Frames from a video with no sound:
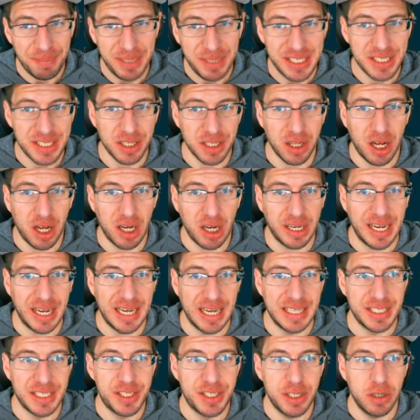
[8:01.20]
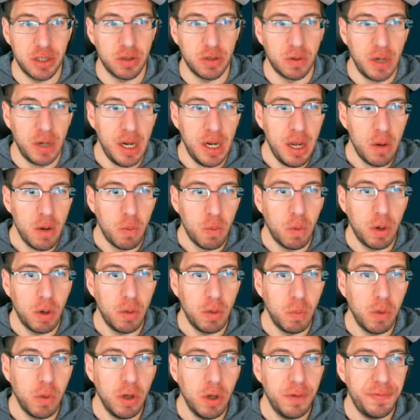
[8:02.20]
means a lot, guys. So
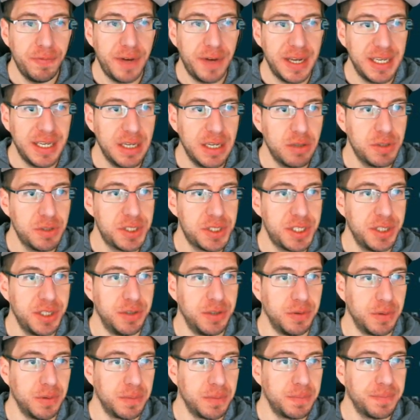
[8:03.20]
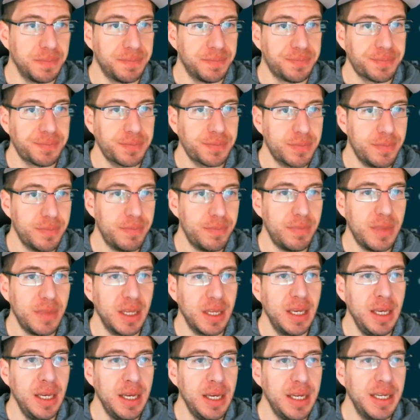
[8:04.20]
we'll find out soon.
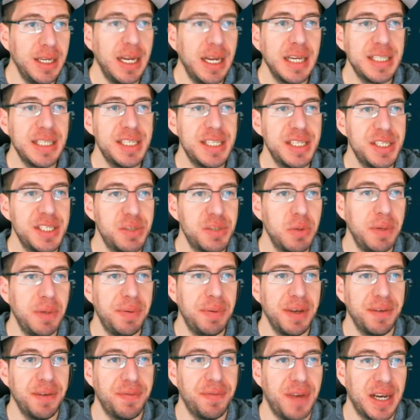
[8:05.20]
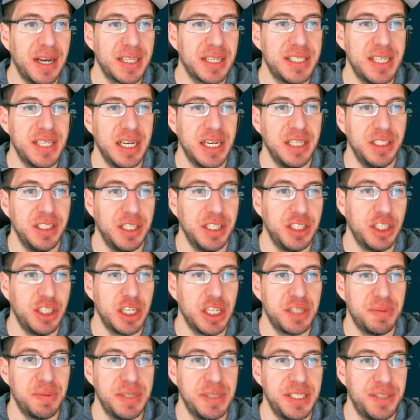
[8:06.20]
Next, the sweeping effects
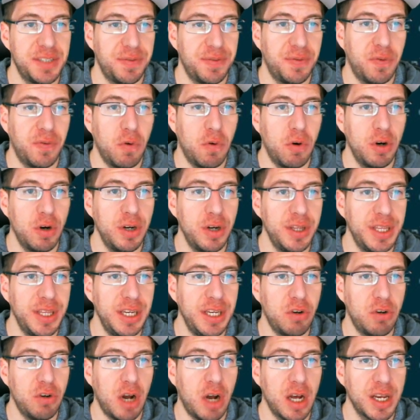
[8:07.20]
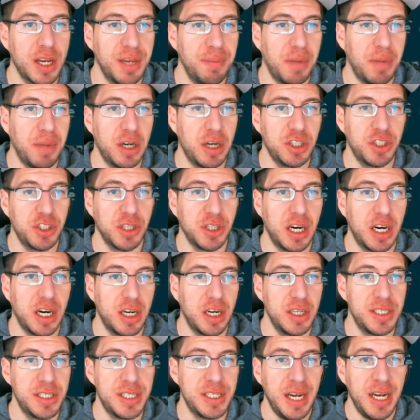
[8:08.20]
adjustments for the rock and martial
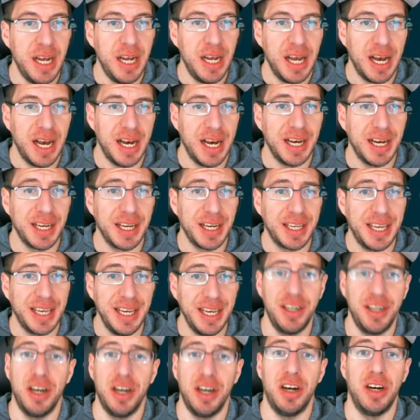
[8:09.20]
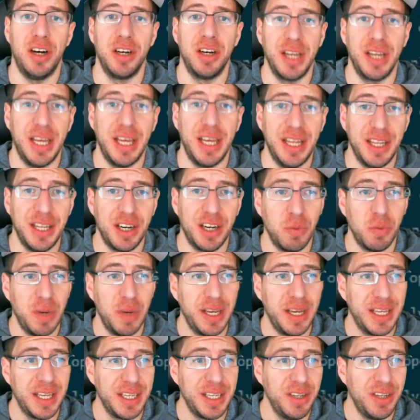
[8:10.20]
arts, King Kong in their
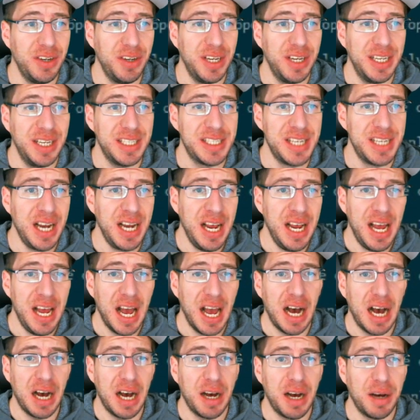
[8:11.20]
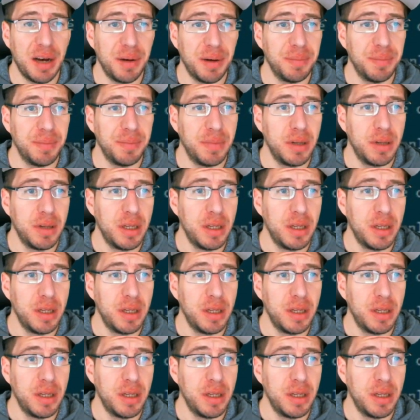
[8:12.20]
awakened units. So